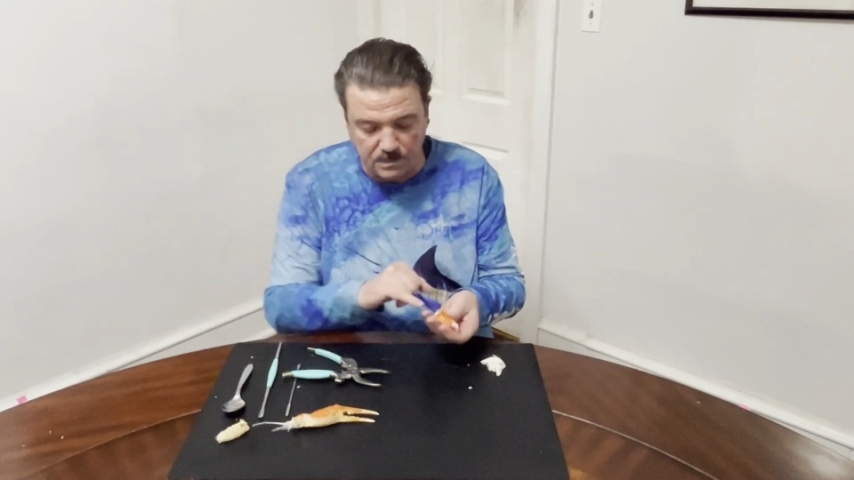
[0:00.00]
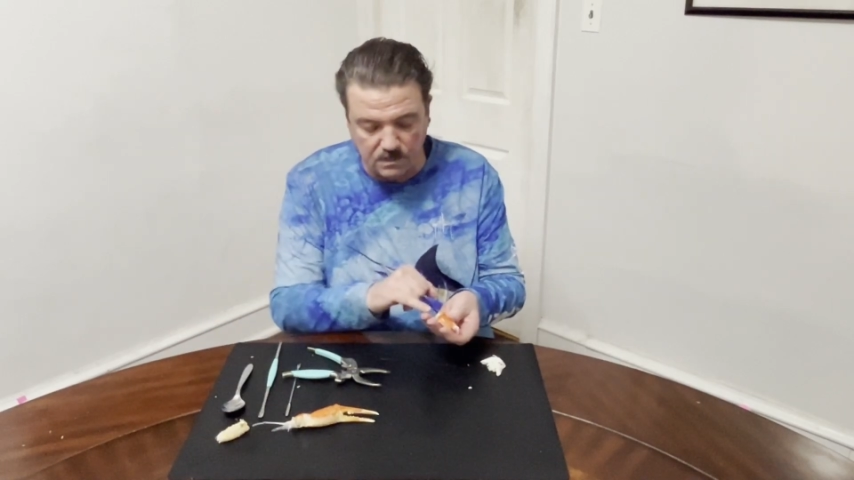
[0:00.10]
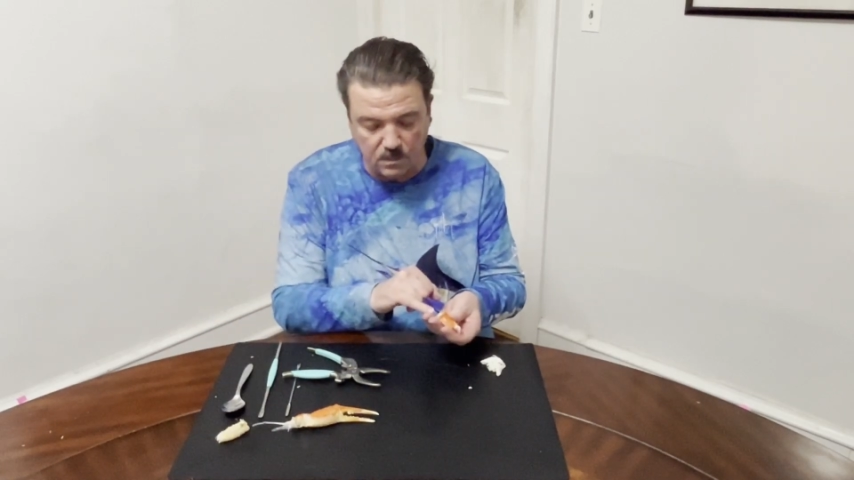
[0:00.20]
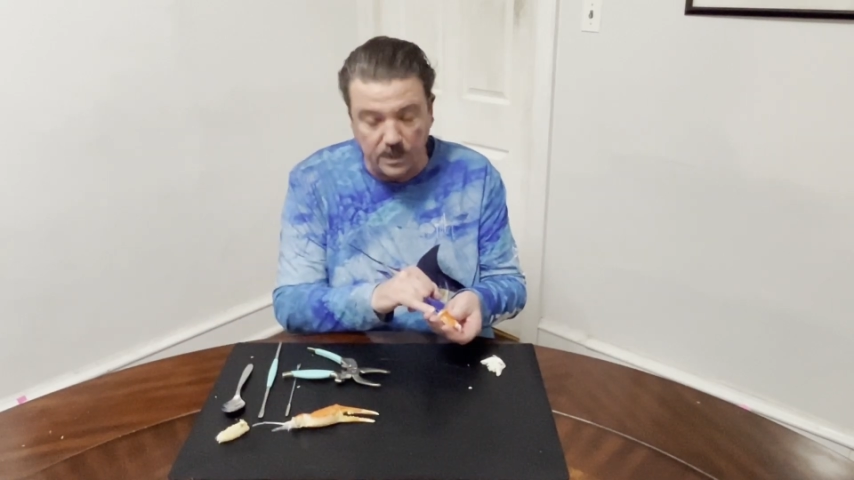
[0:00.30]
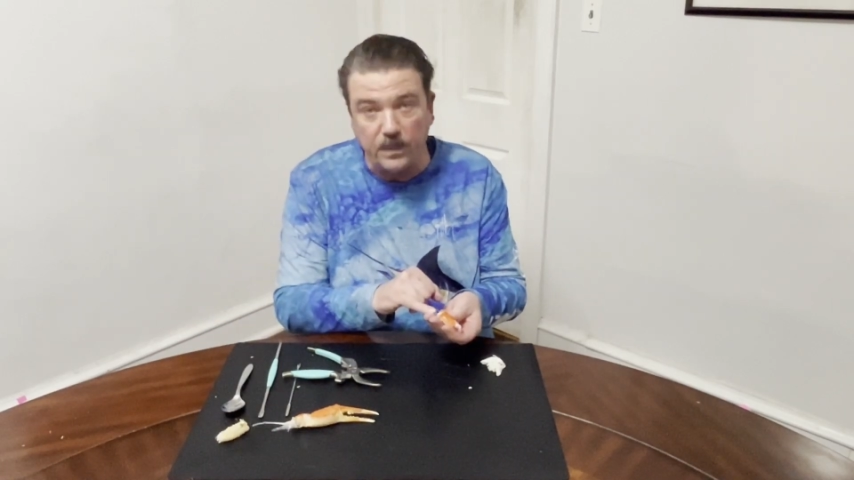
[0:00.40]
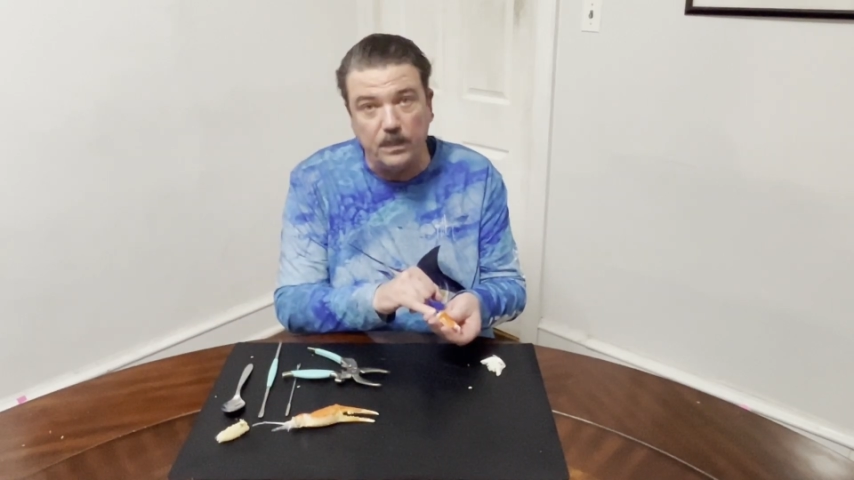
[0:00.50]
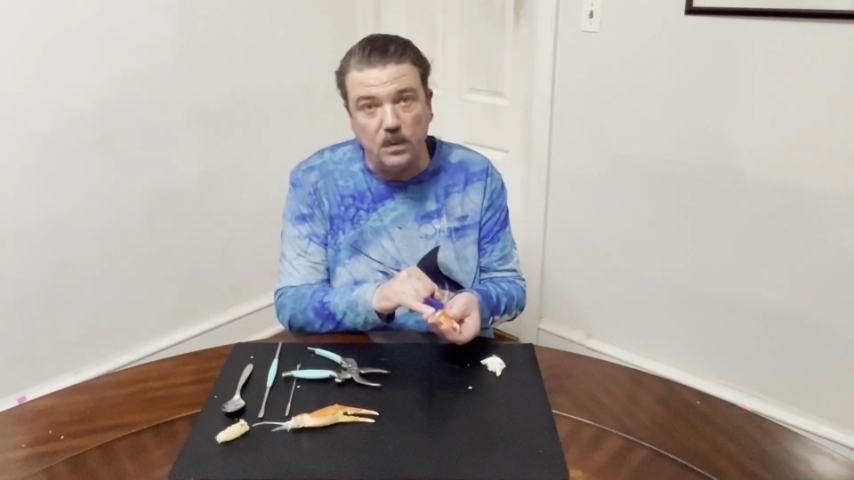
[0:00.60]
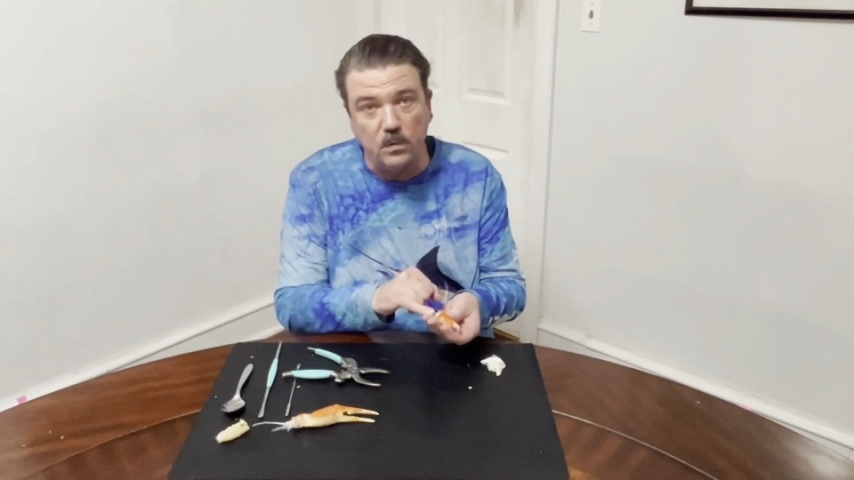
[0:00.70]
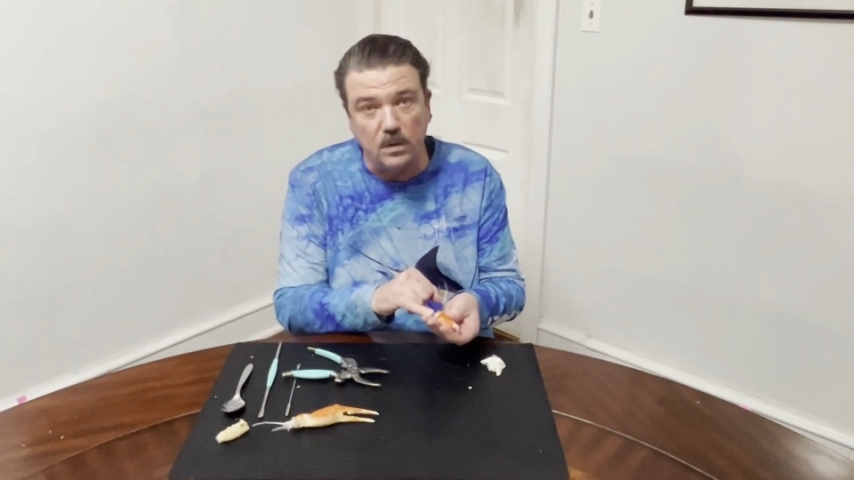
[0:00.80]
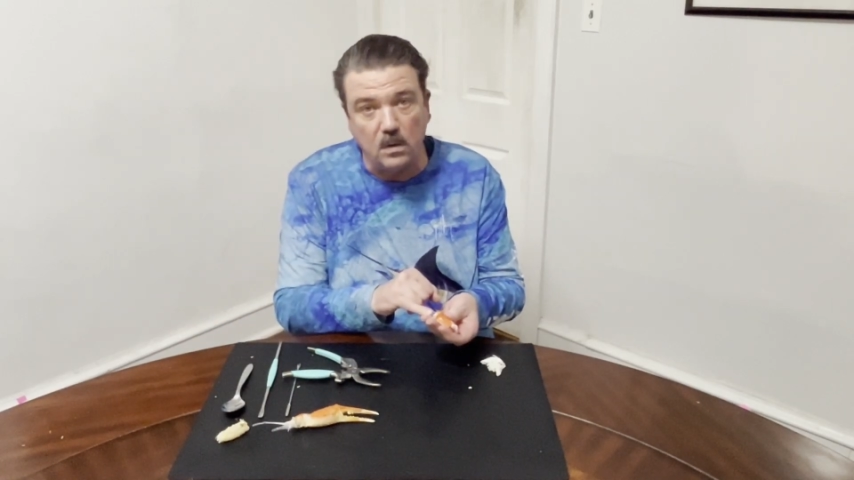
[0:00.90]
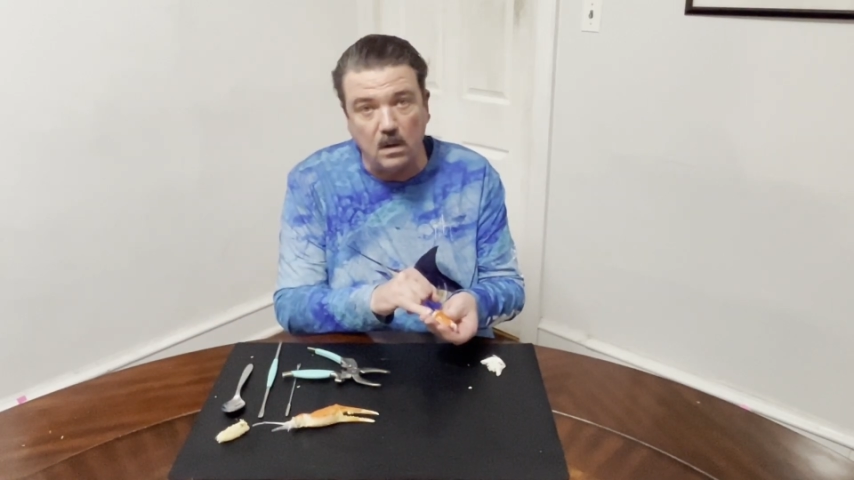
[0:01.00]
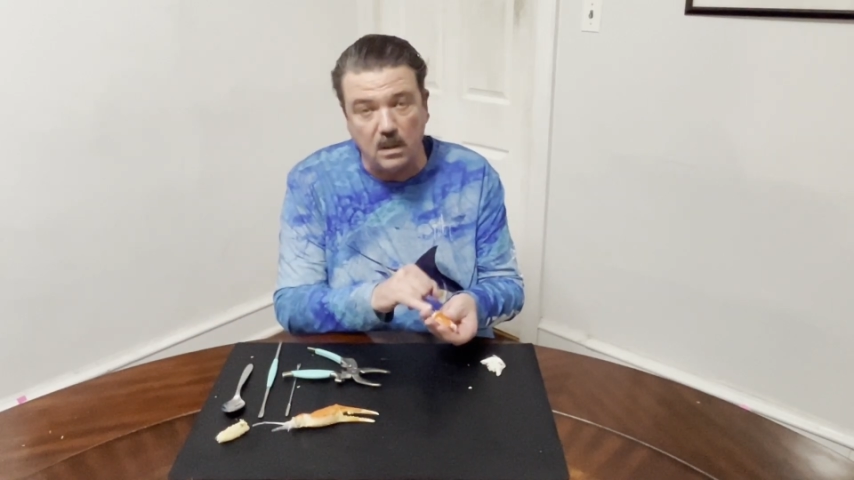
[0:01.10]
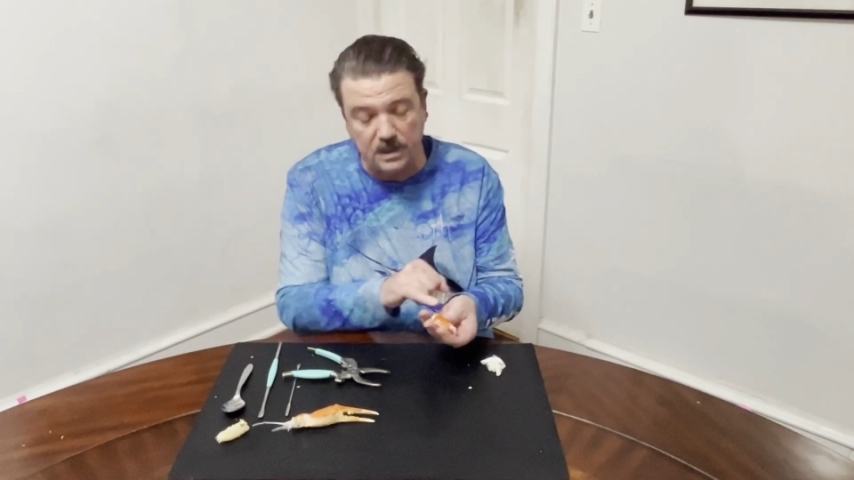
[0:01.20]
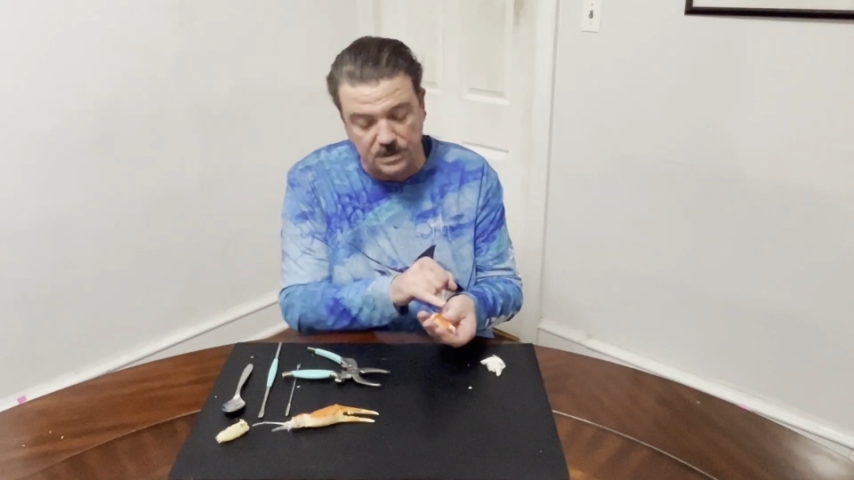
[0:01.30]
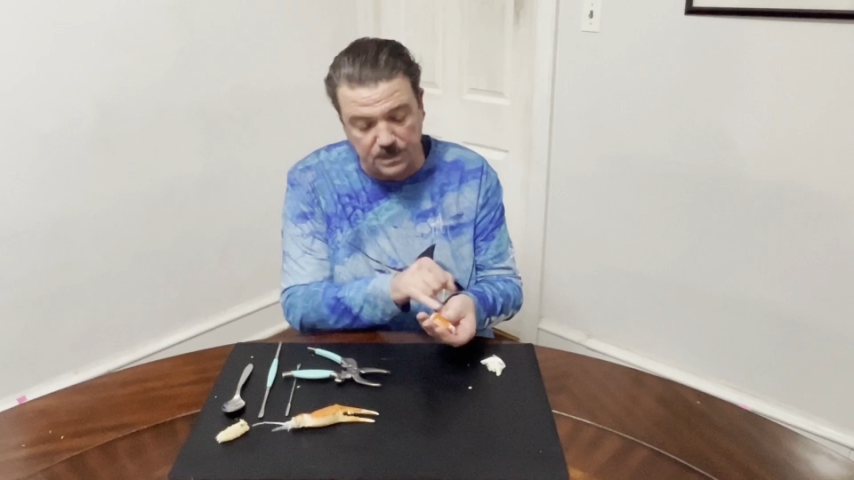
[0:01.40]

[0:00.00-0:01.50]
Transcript: When we pulled the cartilage,